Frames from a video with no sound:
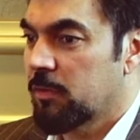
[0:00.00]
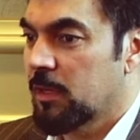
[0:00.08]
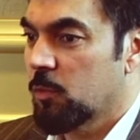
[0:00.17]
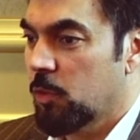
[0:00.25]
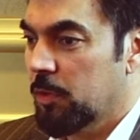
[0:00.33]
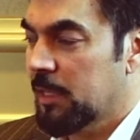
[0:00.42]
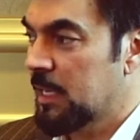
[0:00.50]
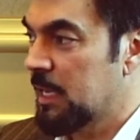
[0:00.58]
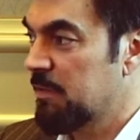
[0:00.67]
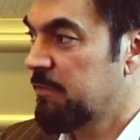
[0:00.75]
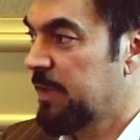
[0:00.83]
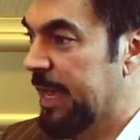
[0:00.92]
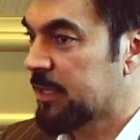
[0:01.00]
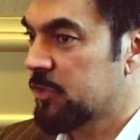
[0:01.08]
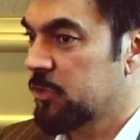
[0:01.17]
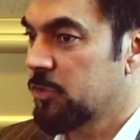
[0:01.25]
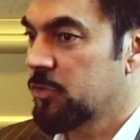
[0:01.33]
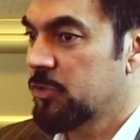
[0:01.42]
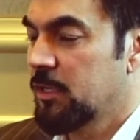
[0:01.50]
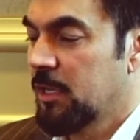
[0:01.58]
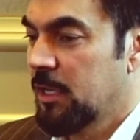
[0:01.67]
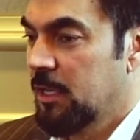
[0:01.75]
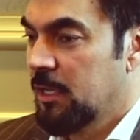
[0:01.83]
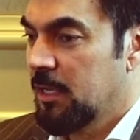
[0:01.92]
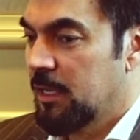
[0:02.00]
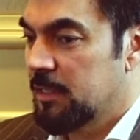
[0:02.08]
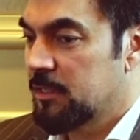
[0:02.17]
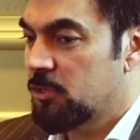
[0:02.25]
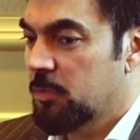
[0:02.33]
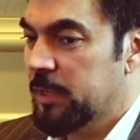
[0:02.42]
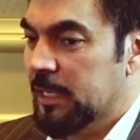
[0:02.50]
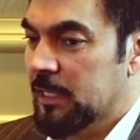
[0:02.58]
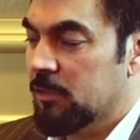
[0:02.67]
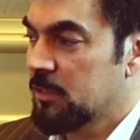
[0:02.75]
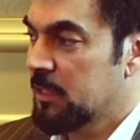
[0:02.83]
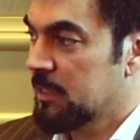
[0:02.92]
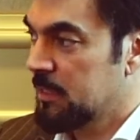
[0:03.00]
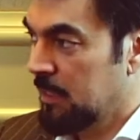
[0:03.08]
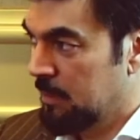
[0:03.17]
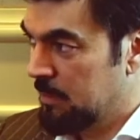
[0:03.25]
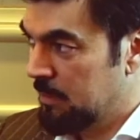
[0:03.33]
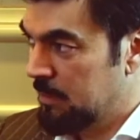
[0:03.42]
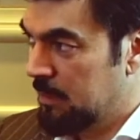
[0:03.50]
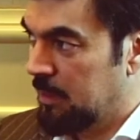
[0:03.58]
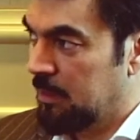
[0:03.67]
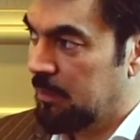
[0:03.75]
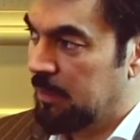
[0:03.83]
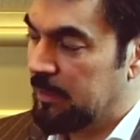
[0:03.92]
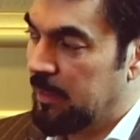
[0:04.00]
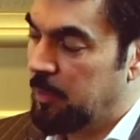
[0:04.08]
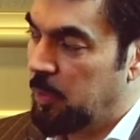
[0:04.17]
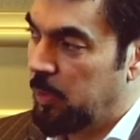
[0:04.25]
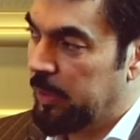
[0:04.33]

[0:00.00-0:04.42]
you think were the key factors in determining your success at that